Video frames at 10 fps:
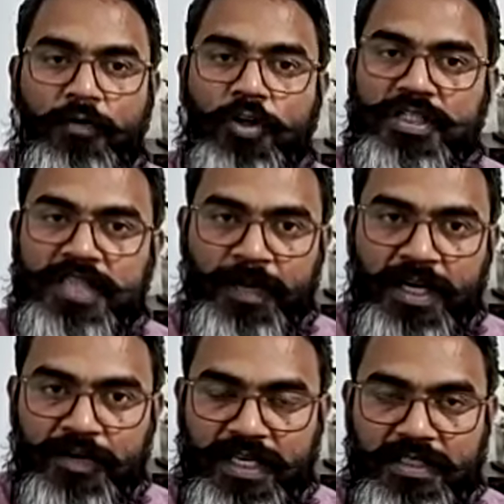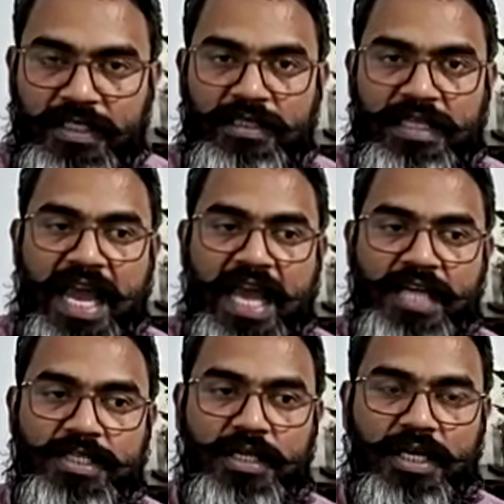for the simple reason
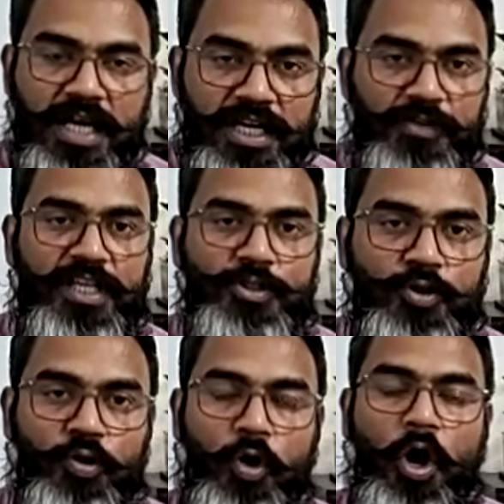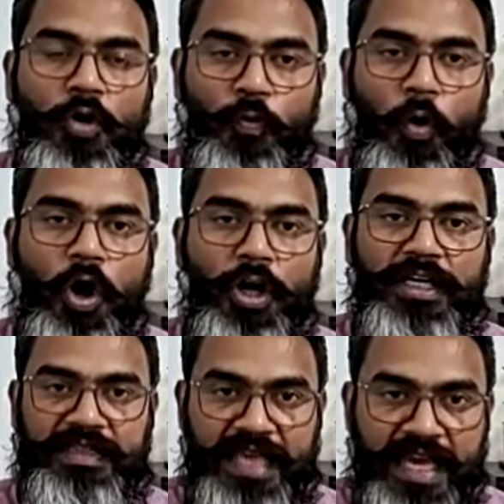that countries do not
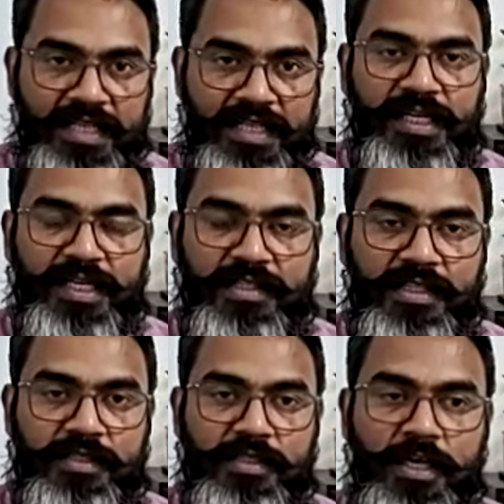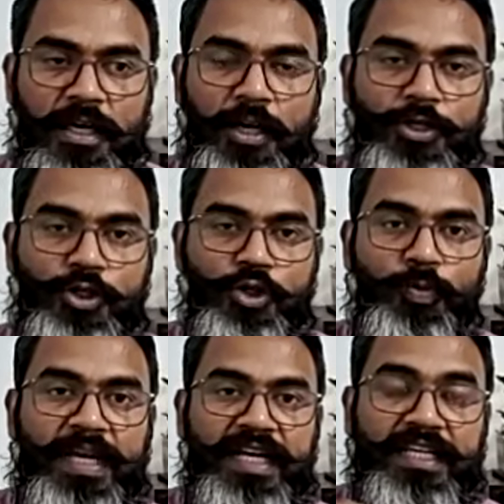want their citizens
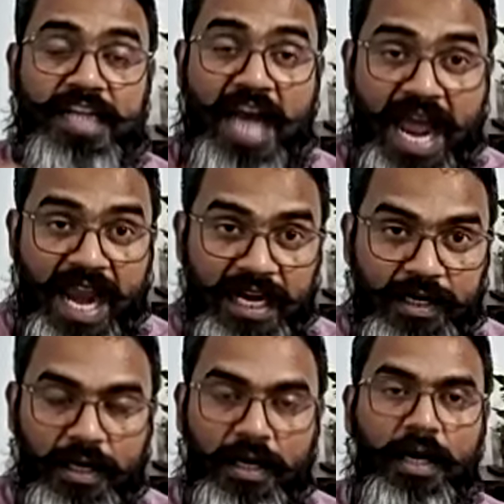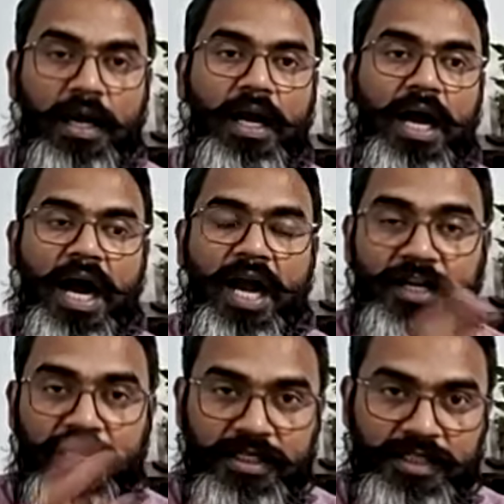to be tried
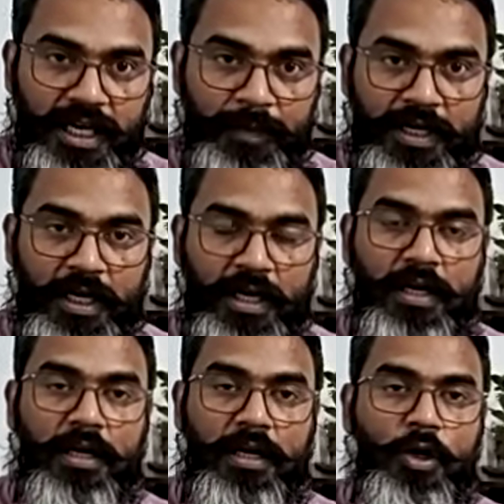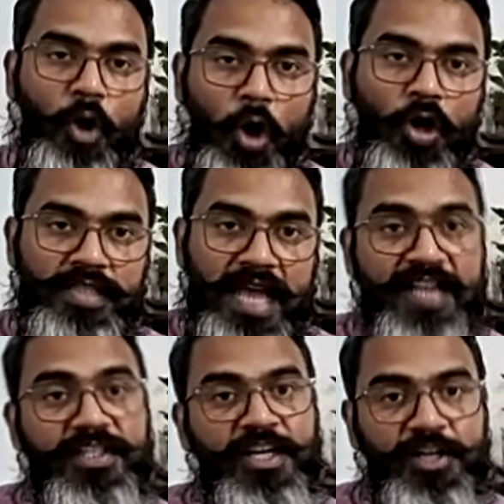under the criminal laws
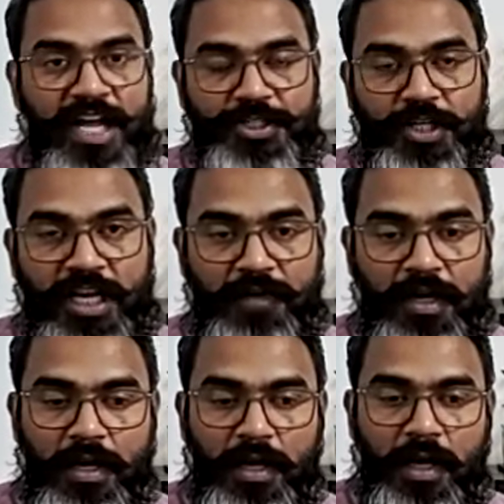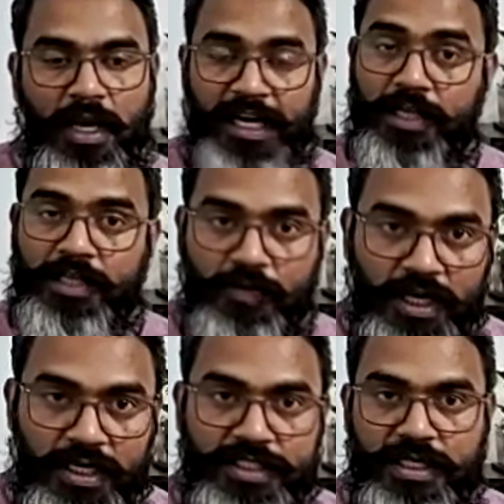at the international level. In other
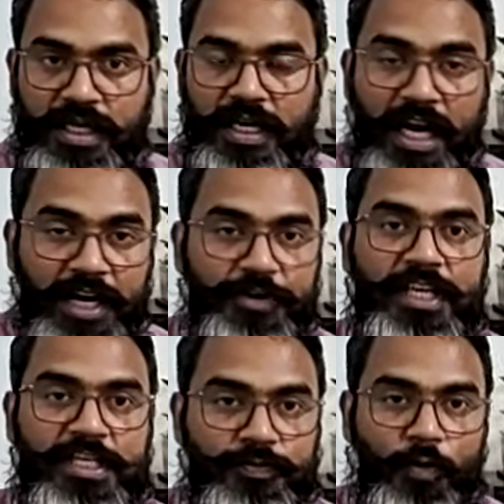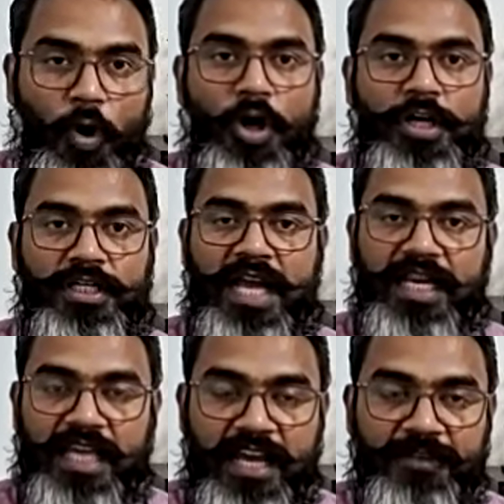words, countries want
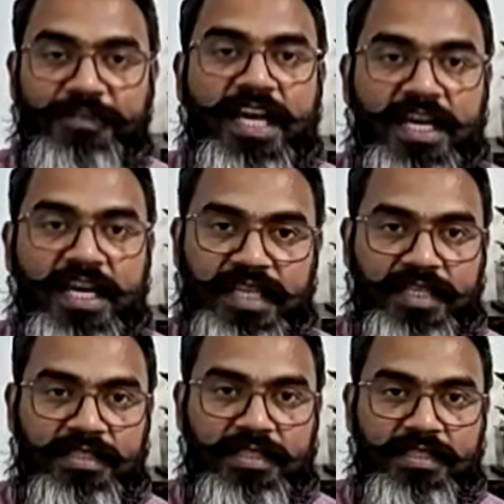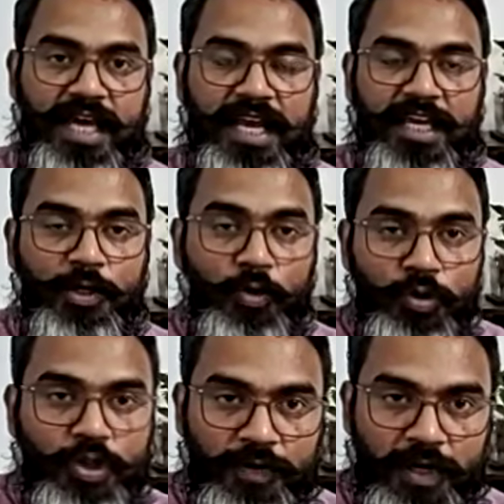that if their citizens are
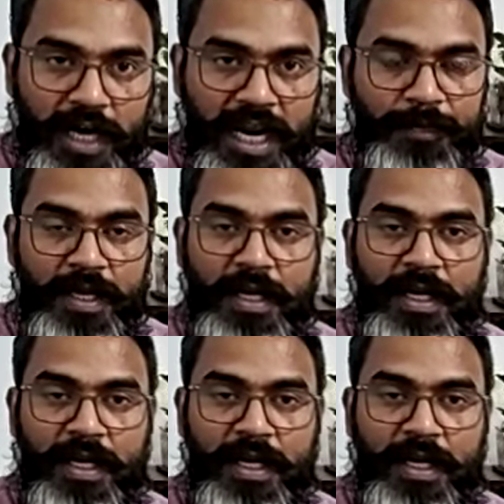accused of a crime,